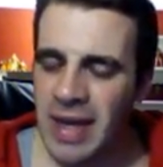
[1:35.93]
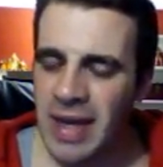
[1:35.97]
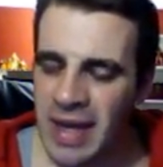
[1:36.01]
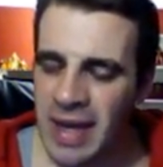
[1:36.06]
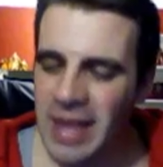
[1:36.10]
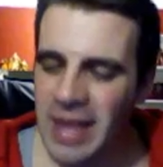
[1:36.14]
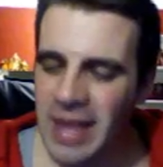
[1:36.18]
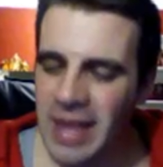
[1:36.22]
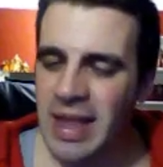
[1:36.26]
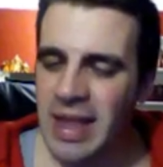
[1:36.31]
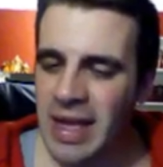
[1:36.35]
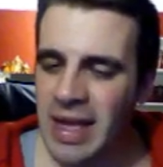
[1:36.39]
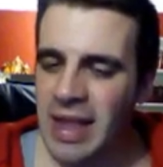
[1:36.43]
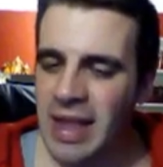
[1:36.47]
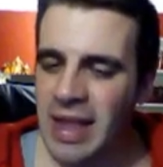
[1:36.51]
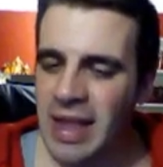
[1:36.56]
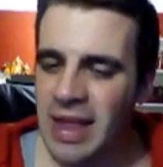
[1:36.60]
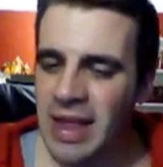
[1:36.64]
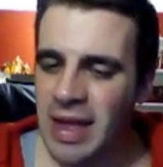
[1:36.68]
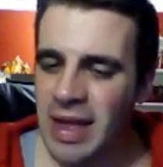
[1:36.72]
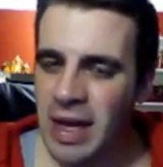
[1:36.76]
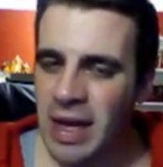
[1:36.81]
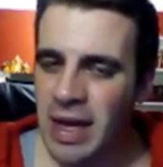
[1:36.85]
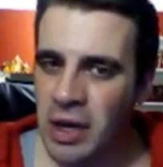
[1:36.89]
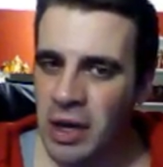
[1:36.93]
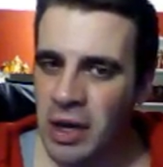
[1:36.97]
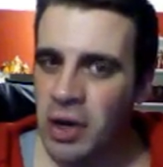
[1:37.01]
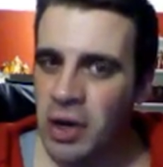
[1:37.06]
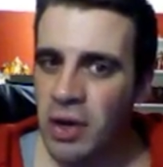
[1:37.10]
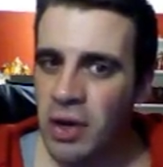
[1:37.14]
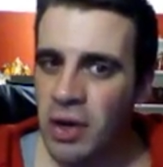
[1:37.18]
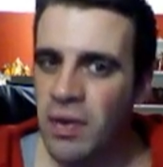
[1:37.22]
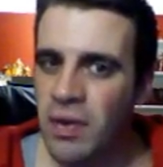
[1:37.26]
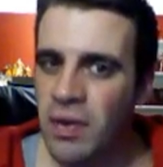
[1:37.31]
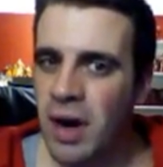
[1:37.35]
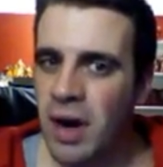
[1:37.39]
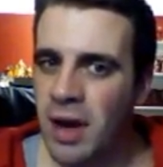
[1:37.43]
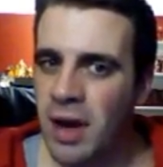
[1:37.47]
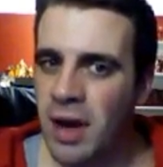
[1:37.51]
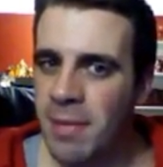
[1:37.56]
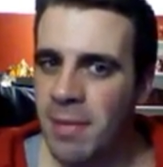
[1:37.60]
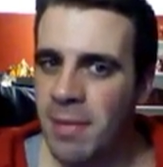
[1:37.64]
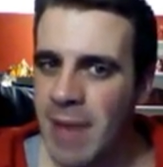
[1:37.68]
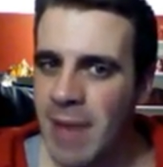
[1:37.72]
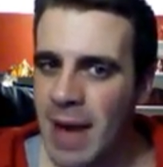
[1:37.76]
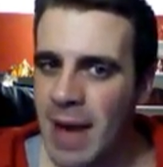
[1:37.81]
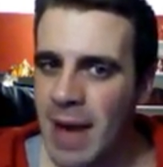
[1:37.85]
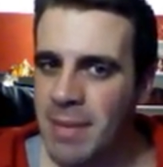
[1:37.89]
Is this a good run
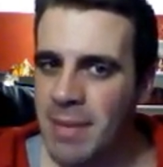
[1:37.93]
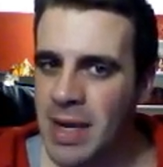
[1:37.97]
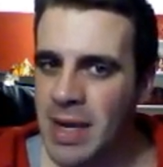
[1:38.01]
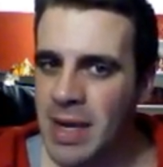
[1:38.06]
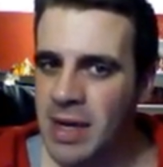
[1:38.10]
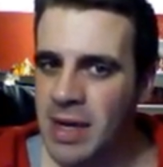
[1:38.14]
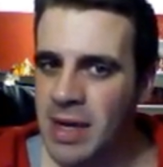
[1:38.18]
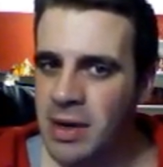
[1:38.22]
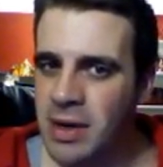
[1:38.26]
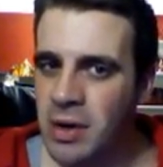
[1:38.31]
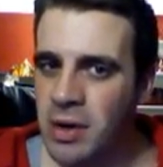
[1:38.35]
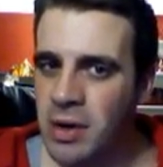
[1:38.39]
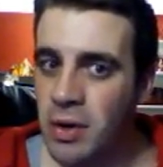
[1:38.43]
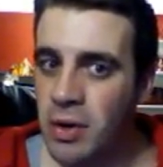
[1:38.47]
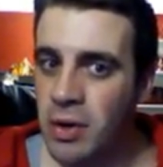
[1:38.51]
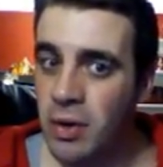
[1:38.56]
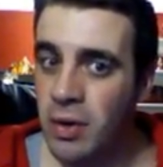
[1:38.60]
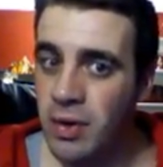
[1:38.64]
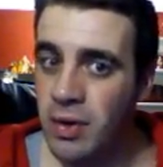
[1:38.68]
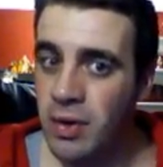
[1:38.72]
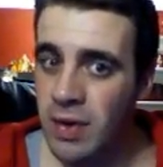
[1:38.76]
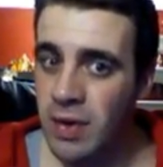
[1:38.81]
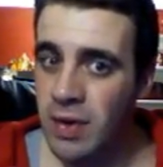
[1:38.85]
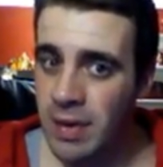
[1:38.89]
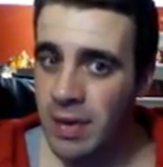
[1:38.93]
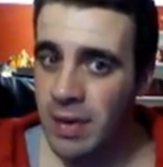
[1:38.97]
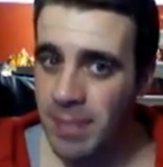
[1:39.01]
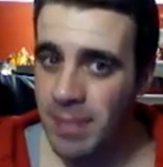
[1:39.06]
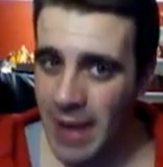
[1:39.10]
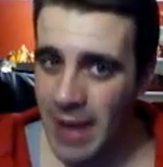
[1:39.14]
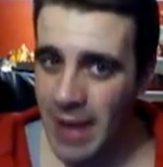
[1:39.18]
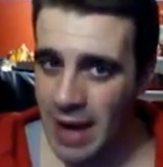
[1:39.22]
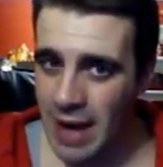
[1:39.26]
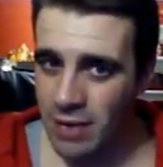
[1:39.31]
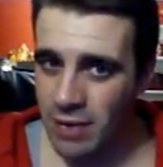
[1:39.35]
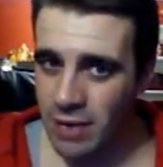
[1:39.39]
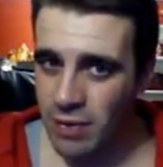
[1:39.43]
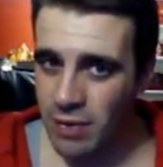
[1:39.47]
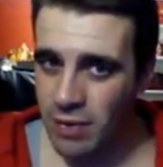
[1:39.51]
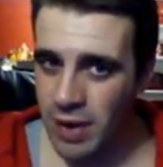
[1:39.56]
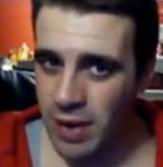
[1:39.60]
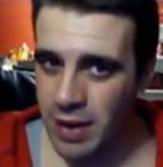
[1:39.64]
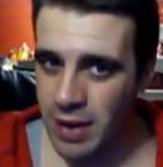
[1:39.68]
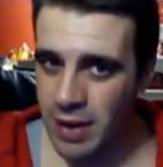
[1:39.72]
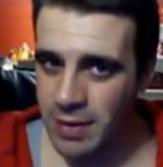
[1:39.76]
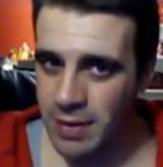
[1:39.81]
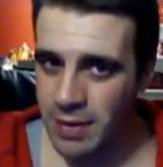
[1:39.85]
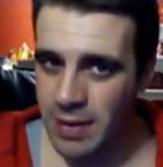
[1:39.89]
on Batman, or is it a bad
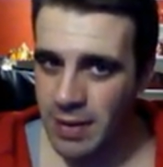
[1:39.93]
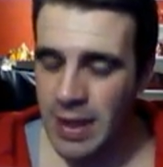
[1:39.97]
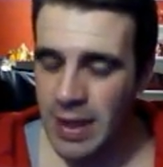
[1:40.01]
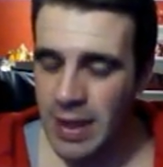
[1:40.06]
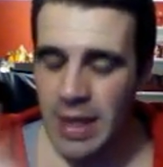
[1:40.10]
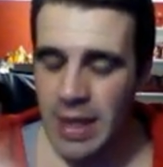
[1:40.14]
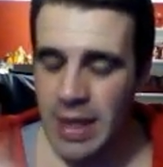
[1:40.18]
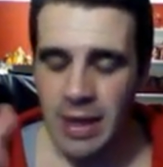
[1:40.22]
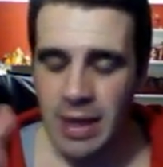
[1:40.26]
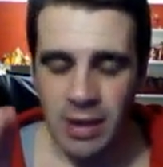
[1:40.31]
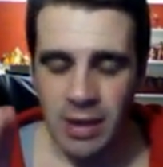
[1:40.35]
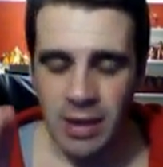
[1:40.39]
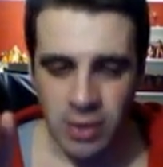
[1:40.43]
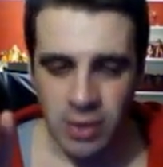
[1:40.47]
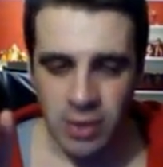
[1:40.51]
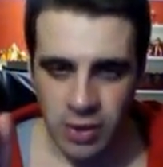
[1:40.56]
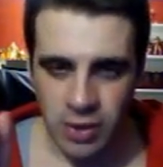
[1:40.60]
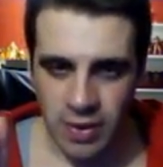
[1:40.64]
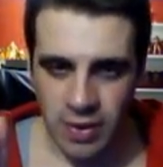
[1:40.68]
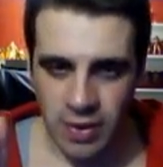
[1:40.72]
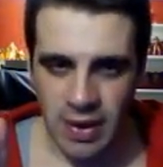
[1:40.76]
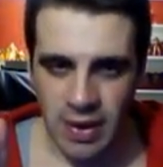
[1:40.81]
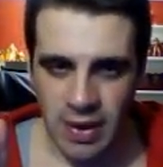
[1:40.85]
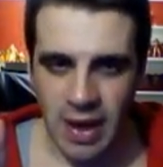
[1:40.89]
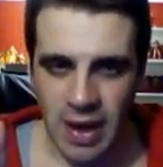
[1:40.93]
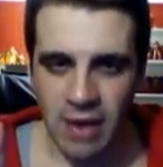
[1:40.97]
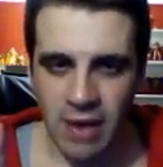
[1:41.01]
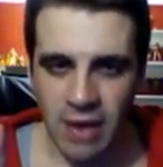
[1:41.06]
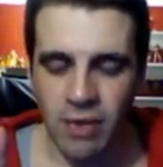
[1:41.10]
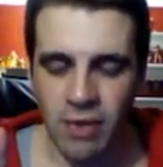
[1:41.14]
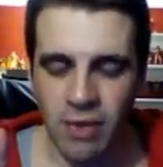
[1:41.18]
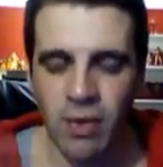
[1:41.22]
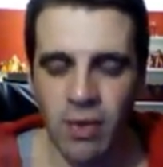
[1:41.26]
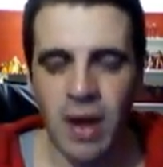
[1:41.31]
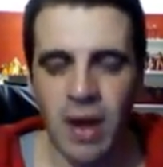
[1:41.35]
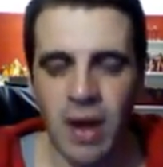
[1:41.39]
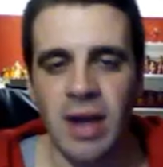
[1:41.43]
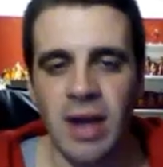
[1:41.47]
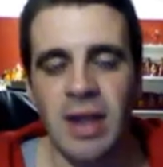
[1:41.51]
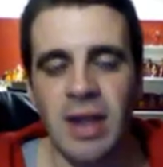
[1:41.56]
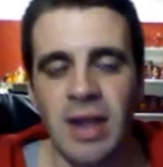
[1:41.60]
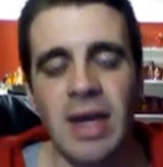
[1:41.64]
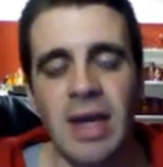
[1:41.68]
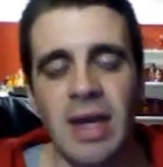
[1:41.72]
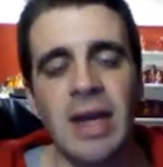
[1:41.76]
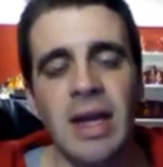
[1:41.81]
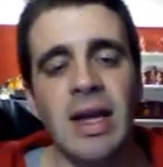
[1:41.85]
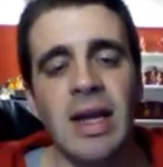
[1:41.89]
run? You're just gonna have to wait and
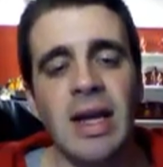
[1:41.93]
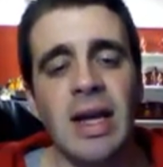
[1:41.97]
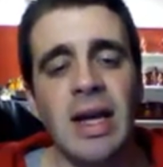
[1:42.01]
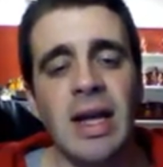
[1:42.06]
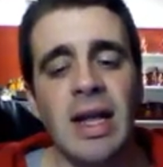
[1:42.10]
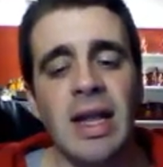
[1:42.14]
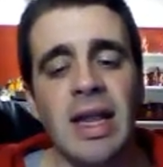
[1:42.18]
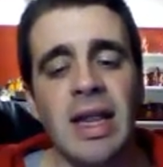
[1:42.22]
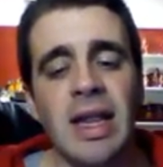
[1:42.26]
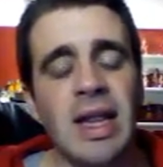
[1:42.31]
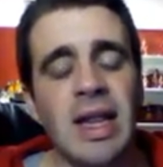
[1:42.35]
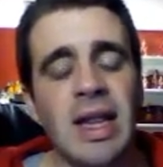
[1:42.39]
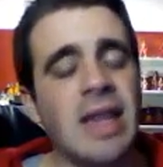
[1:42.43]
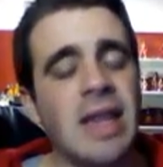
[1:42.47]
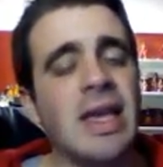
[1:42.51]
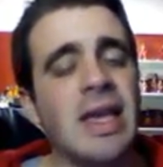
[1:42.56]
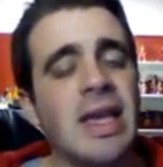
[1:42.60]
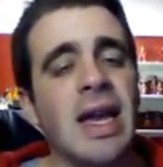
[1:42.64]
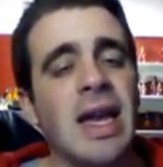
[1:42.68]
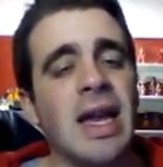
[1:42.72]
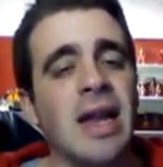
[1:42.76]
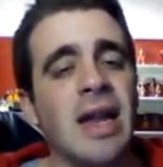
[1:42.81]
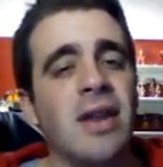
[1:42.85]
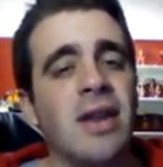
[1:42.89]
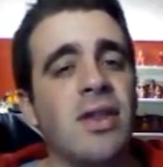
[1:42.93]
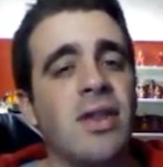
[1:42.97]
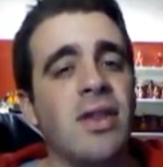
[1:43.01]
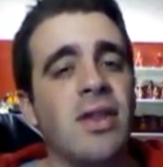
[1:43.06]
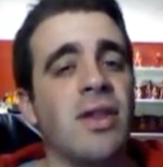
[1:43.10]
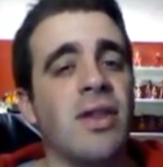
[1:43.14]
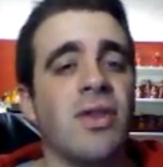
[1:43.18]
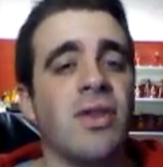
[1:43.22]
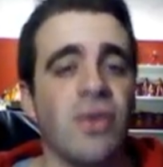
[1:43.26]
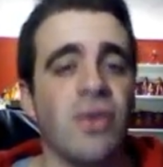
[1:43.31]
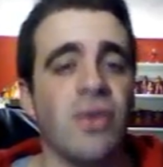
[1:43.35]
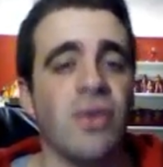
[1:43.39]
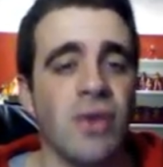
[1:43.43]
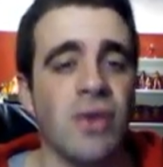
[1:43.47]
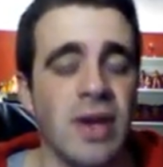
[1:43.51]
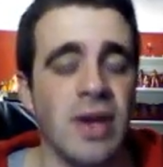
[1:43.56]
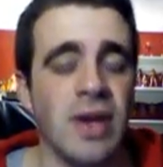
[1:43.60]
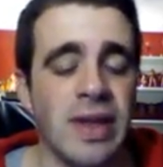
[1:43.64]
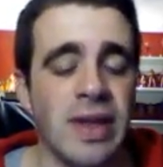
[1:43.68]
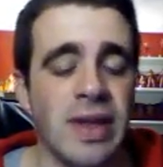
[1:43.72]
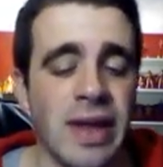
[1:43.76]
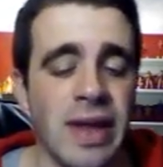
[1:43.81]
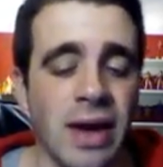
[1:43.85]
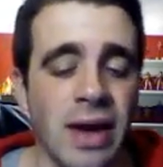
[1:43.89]
see. Let's get into the story
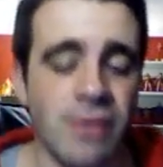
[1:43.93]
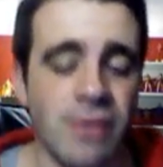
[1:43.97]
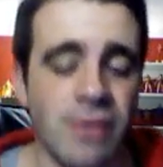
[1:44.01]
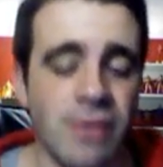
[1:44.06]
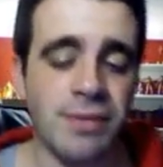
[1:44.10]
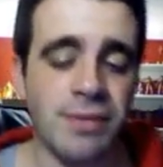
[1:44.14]
itself.